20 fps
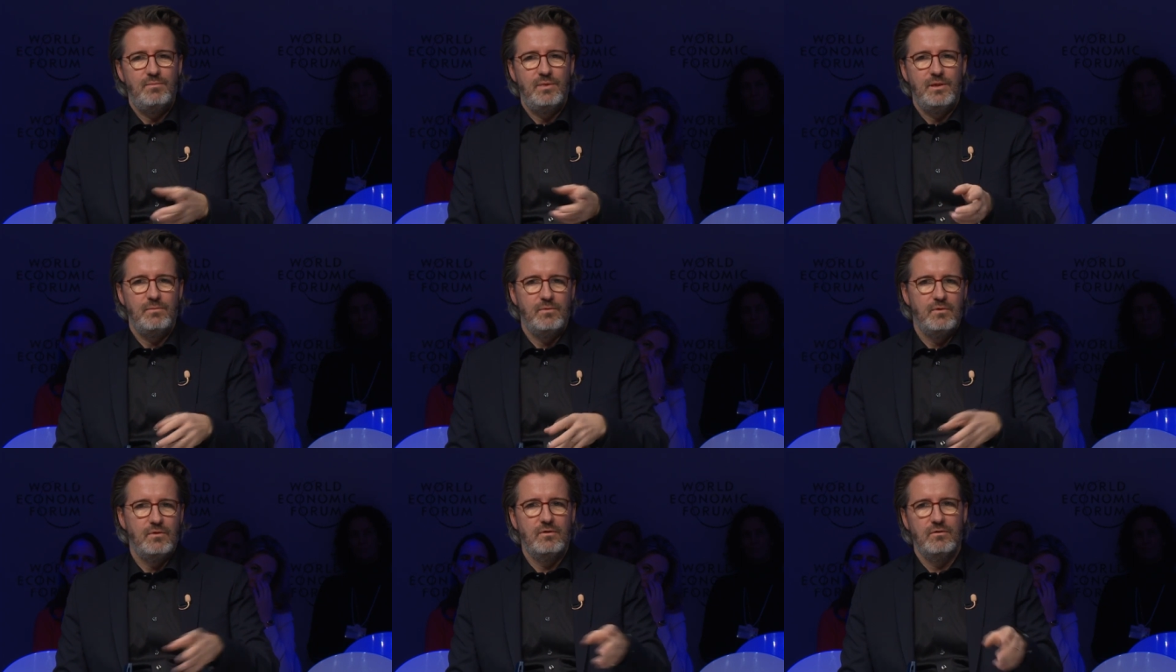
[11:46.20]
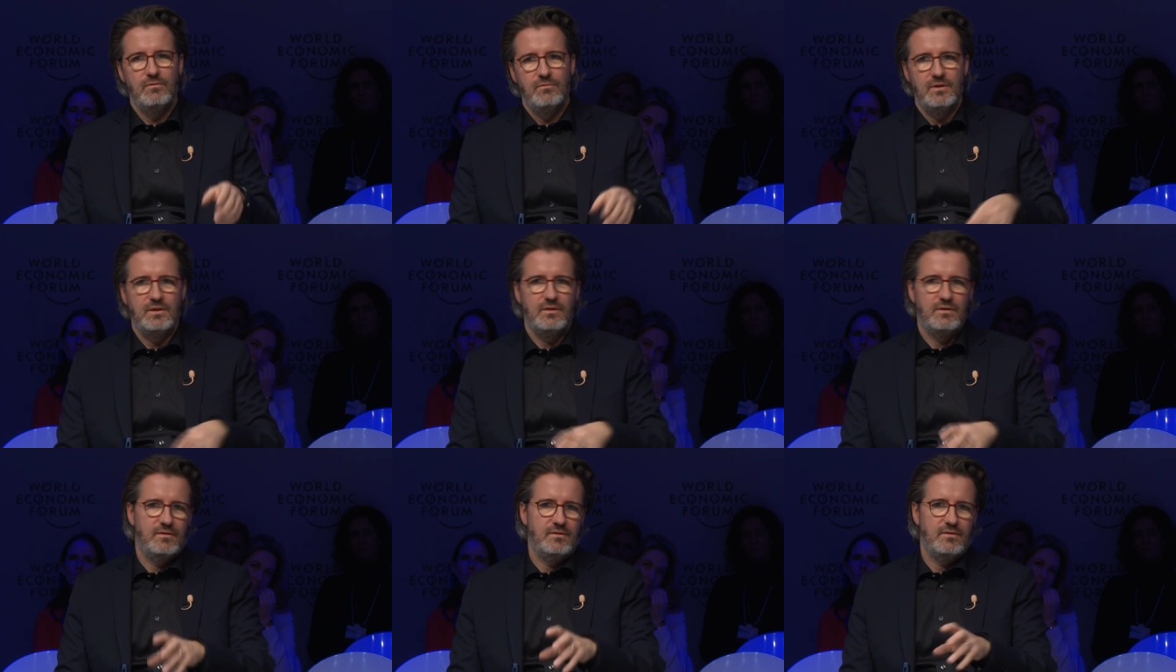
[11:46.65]
people, oh,
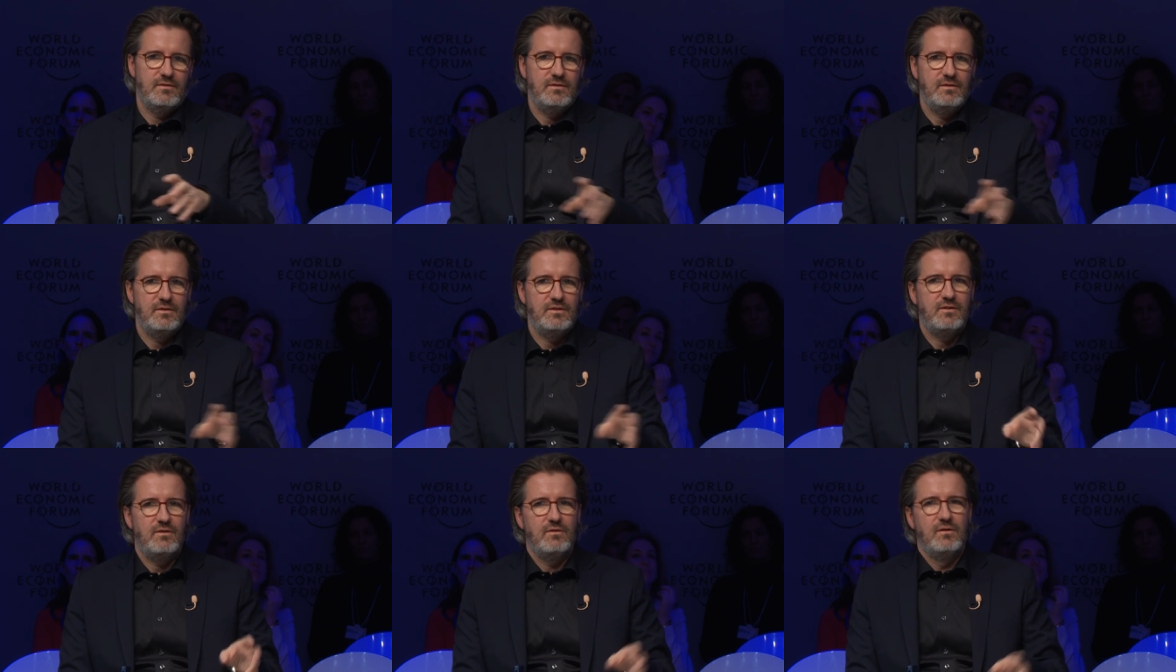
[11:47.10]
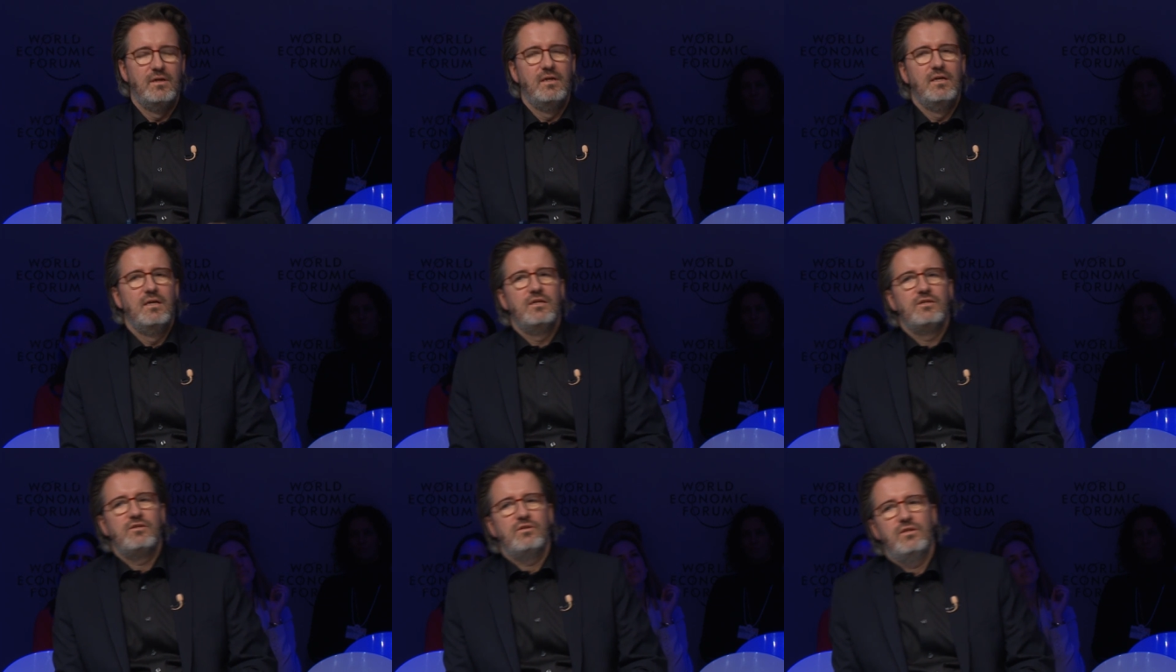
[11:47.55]
and uh, so,
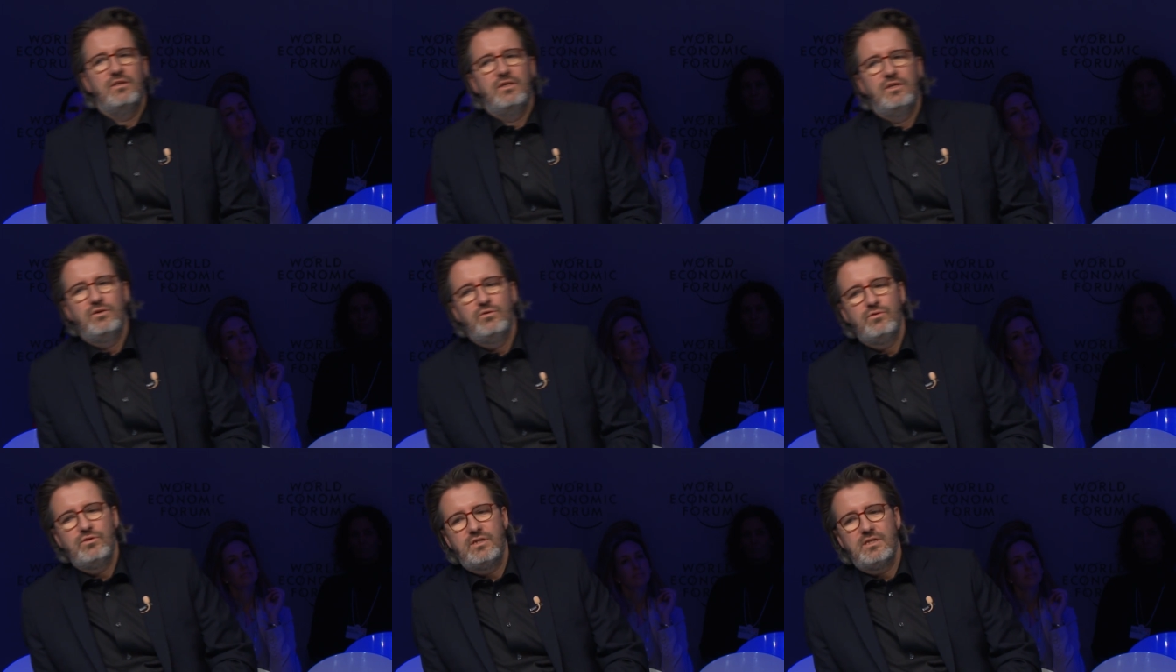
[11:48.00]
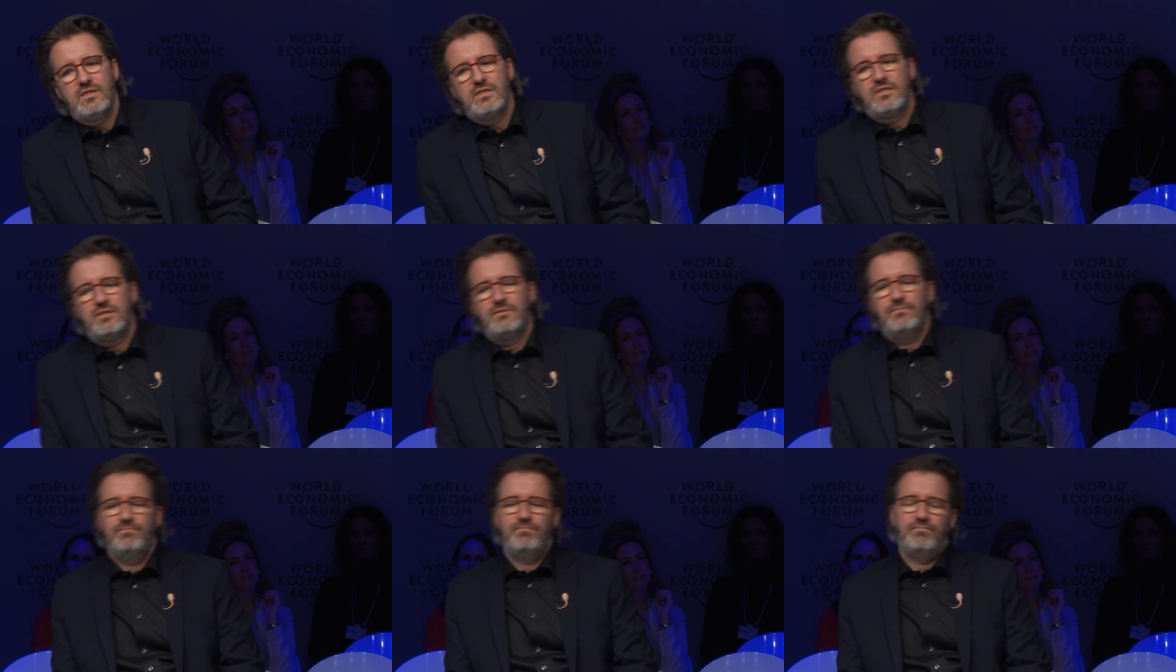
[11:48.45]
so the use
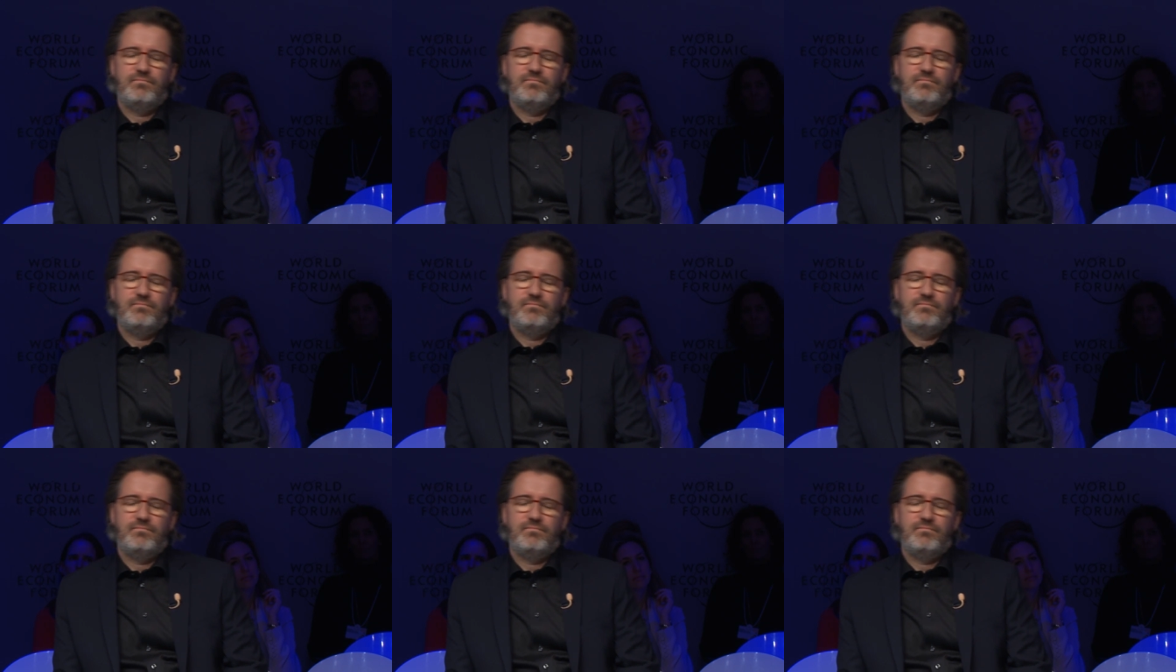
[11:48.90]
is,